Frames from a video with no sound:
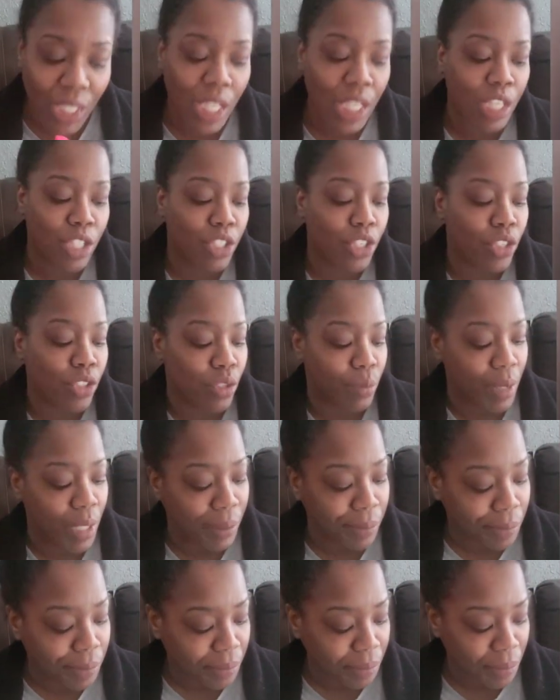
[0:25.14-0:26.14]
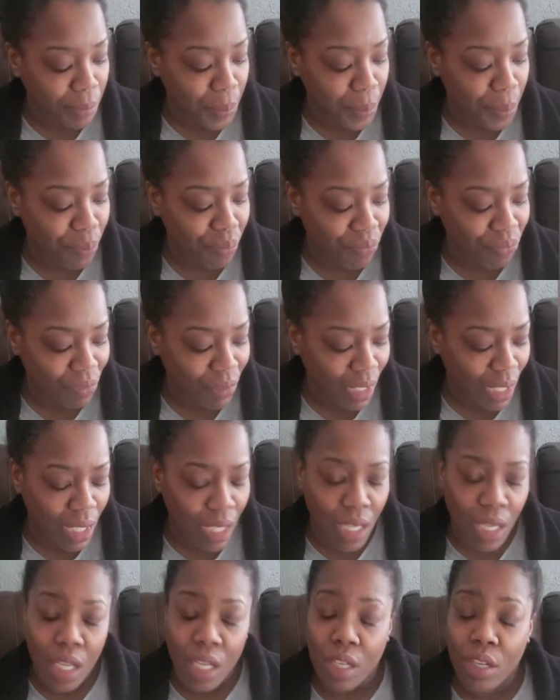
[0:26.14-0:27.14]
excuse me,
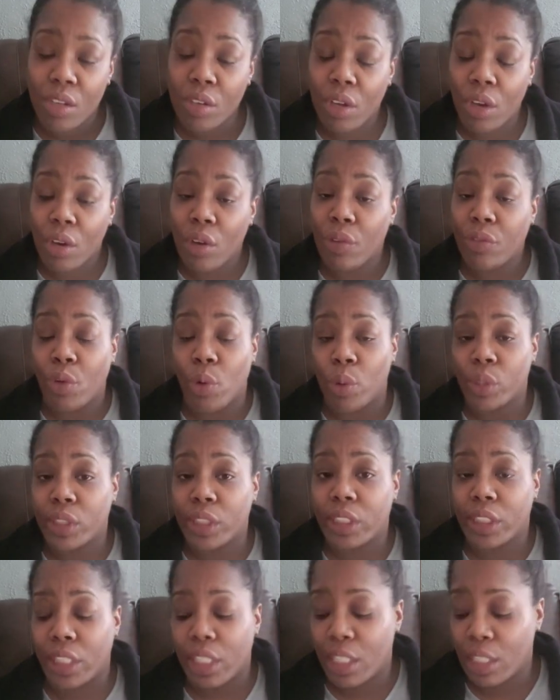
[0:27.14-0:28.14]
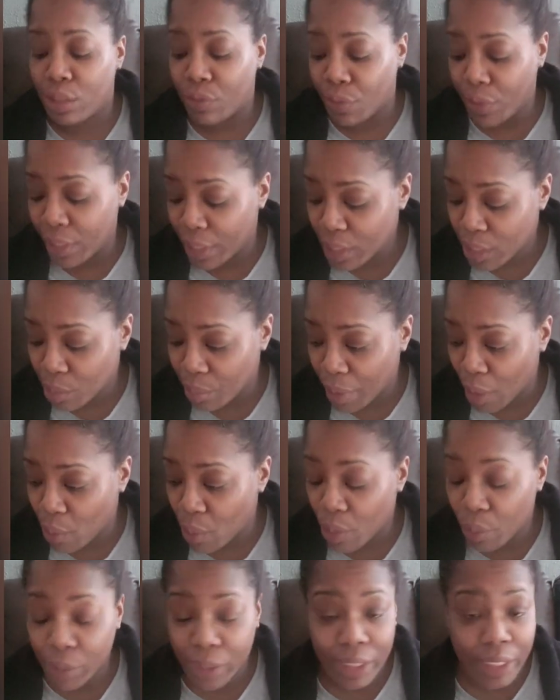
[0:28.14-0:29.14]
of course, he's in his feelings about
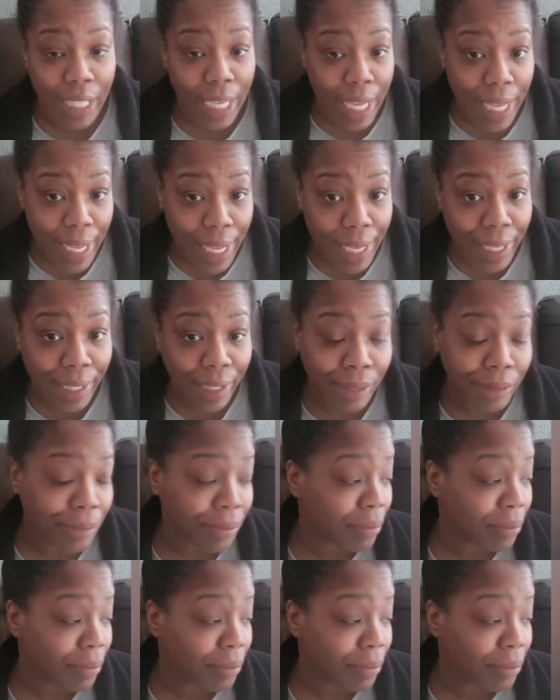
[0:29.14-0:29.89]
what was said